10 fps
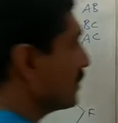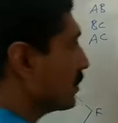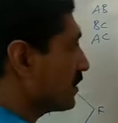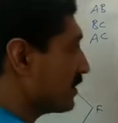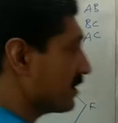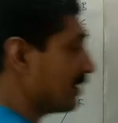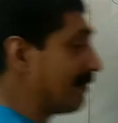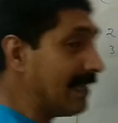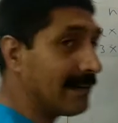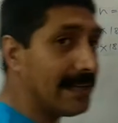So
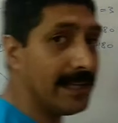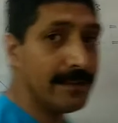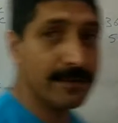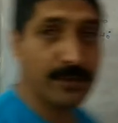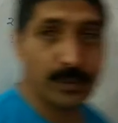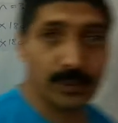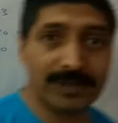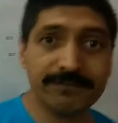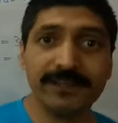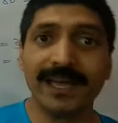similarly,
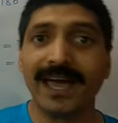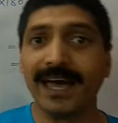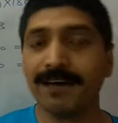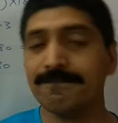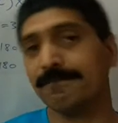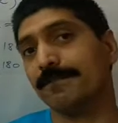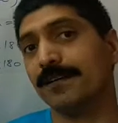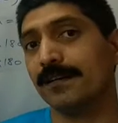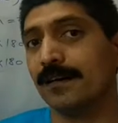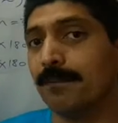when we have
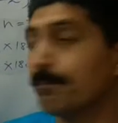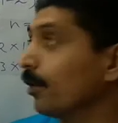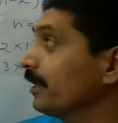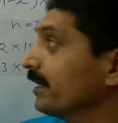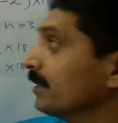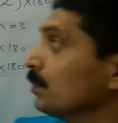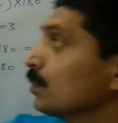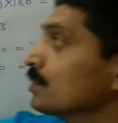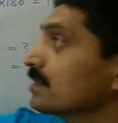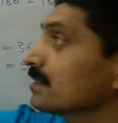a polygon
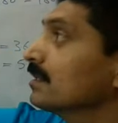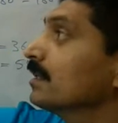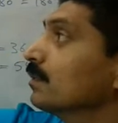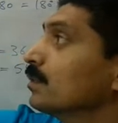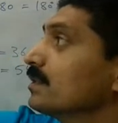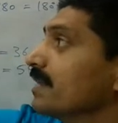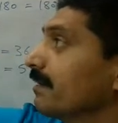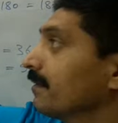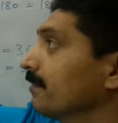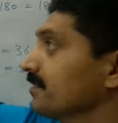which
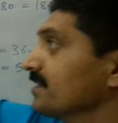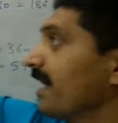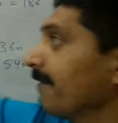is